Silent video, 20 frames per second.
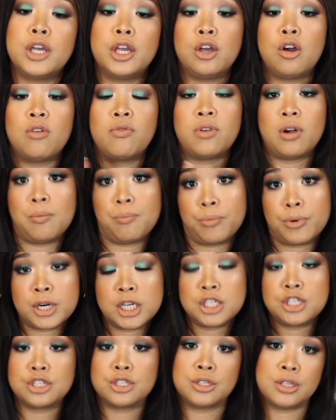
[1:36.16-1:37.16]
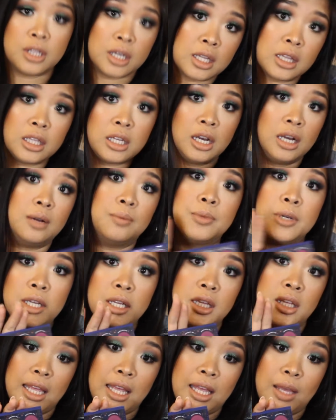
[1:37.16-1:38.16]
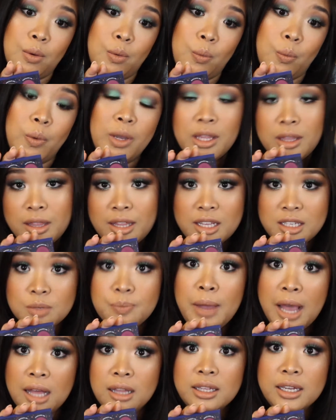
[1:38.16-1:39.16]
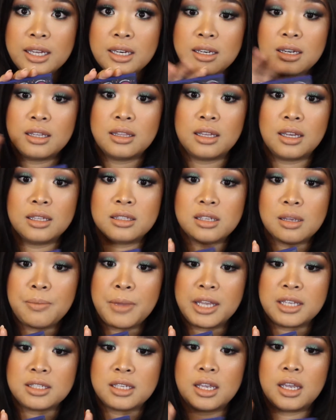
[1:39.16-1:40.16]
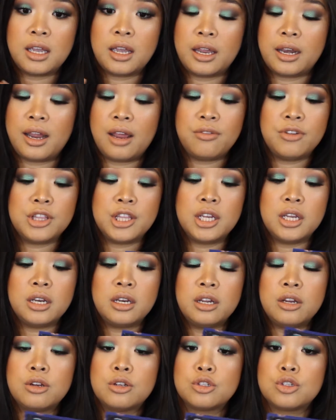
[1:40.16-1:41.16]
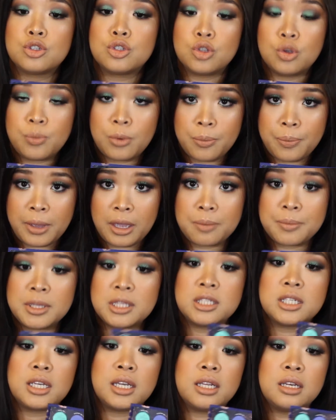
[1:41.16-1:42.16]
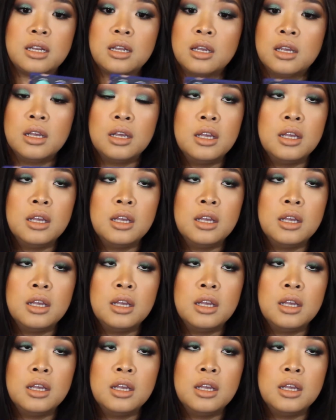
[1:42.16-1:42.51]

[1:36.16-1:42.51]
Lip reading: can go from brunch to the club with this palette. It's amazing, and everything in here is super pigmented.